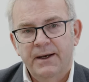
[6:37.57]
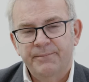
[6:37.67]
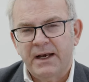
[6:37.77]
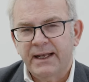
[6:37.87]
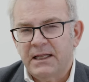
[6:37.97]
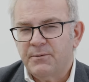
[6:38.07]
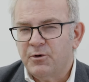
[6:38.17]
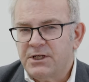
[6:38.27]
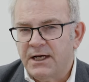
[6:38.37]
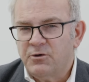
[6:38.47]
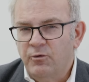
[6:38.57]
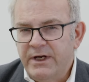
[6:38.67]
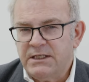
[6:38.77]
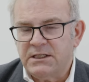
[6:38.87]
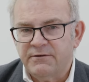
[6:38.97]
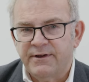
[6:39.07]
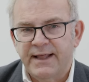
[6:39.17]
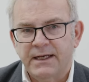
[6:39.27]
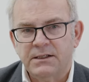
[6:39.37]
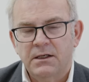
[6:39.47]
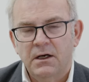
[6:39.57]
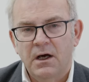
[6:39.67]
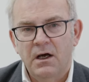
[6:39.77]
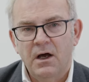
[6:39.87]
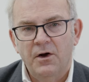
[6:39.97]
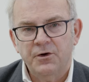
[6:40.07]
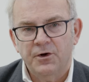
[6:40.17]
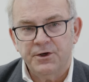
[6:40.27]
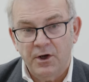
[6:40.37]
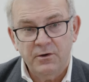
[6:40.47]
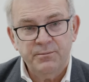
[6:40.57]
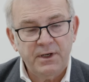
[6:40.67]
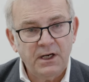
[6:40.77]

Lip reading: And again, the precise reasons for that are not known,